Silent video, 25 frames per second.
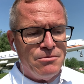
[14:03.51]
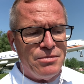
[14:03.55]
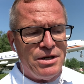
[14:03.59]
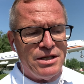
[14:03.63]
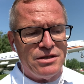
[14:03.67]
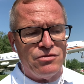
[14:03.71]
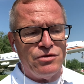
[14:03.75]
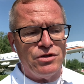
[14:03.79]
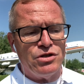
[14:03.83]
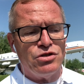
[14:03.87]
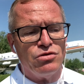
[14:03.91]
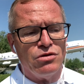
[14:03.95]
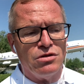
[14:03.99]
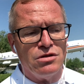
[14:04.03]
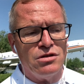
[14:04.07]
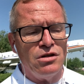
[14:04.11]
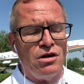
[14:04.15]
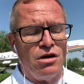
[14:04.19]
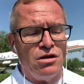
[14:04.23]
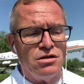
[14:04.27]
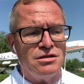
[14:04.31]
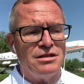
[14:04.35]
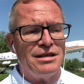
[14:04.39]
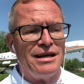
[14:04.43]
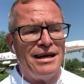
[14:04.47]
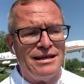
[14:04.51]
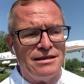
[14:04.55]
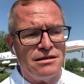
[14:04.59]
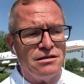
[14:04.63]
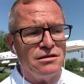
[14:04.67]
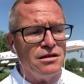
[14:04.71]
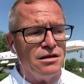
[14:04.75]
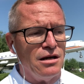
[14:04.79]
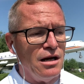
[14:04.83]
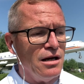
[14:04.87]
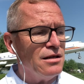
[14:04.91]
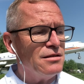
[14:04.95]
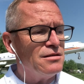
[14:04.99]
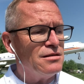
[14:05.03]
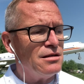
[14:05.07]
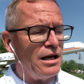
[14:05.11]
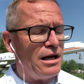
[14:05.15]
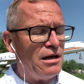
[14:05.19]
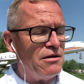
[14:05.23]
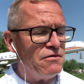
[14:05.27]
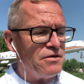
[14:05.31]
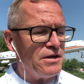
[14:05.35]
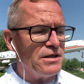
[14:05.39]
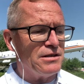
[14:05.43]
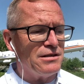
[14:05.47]
But we should not then
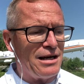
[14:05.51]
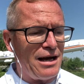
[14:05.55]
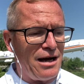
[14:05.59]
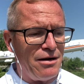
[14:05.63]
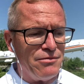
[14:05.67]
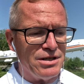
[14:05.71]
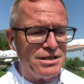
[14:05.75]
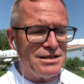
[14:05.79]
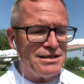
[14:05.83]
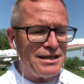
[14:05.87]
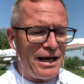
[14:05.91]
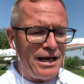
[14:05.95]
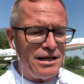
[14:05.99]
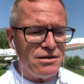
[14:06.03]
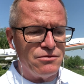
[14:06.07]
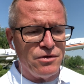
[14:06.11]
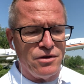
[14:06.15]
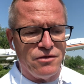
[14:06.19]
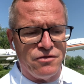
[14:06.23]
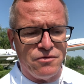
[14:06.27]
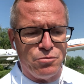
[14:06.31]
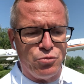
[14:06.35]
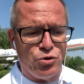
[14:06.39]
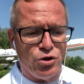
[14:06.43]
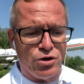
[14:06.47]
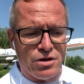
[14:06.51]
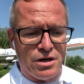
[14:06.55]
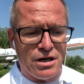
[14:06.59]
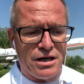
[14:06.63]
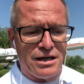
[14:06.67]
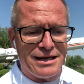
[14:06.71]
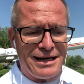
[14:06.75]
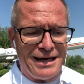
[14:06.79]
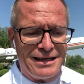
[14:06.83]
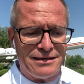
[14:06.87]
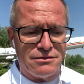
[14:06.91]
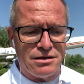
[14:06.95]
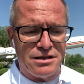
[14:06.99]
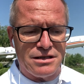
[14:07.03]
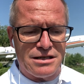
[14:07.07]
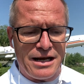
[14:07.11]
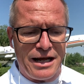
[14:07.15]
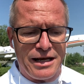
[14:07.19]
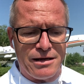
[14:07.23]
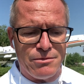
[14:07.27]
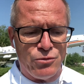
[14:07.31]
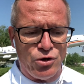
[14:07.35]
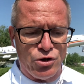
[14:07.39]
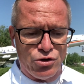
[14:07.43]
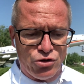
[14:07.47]
save at the other side with poorer countries
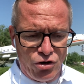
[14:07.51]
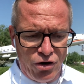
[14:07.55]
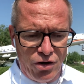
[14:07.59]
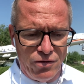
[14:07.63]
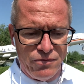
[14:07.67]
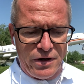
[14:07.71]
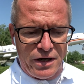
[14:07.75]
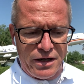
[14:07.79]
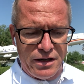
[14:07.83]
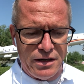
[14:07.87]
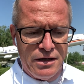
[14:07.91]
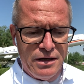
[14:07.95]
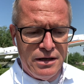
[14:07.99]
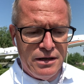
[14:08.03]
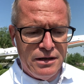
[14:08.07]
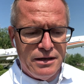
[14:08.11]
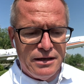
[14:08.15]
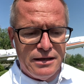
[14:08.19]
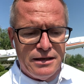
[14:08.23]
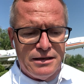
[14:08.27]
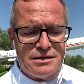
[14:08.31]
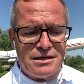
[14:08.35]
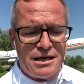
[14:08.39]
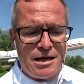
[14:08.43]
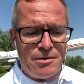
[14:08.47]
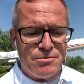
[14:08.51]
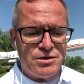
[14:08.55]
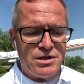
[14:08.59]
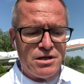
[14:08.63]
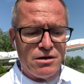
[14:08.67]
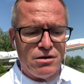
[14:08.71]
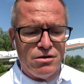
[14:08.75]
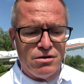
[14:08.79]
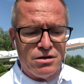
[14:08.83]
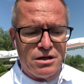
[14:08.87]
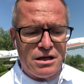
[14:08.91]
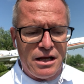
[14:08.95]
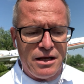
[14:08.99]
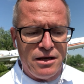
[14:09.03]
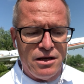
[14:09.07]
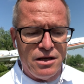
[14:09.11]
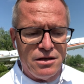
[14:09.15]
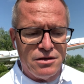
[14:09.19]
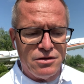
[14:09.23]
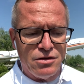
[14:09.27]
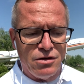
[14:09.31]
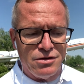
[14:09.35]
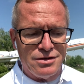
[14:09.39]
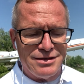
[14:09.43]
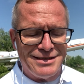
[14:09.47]
like Moldova. It's absolutely
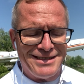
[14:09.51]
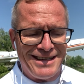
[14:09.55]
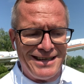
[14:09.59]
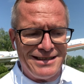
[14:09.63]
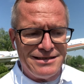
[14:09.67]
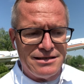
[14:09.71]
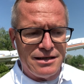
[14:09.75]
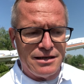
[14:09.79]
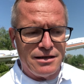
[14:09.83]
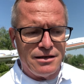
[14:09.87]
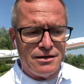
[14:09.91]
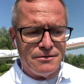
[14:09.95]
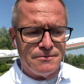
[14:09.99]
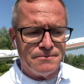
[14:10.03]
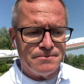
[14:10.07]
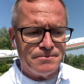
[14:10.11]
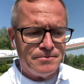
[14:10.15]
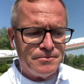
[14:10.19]
nonsensical.